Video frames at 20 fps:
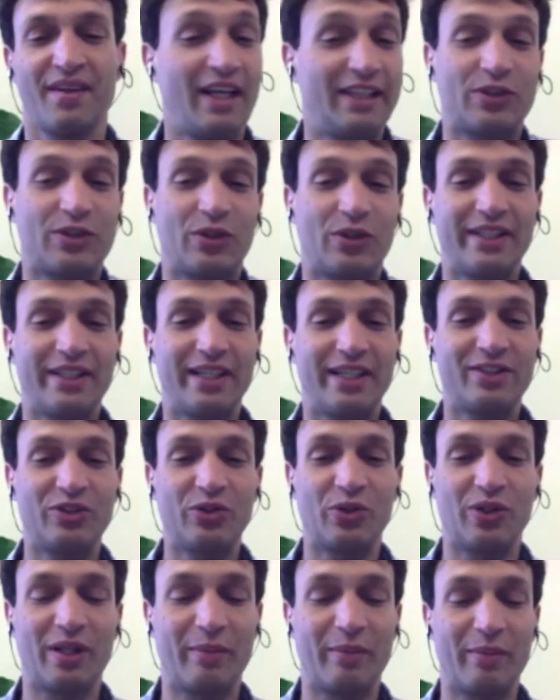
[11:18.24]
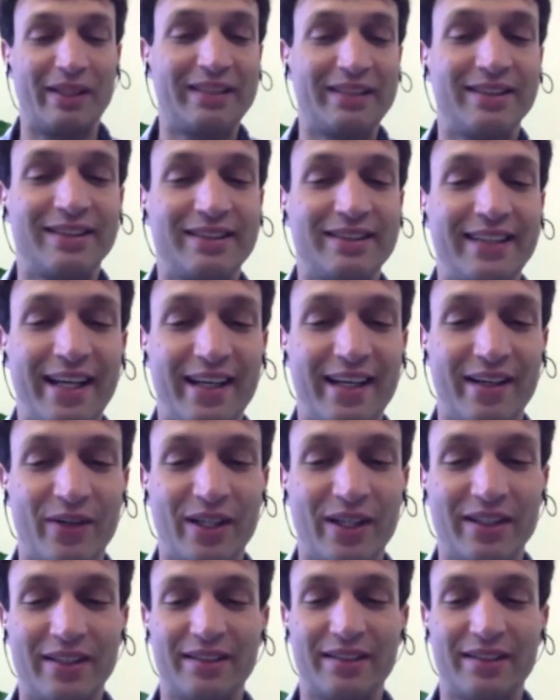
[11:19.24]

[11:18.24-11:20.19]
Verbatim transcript: It's contextual. I mean, this is data, right?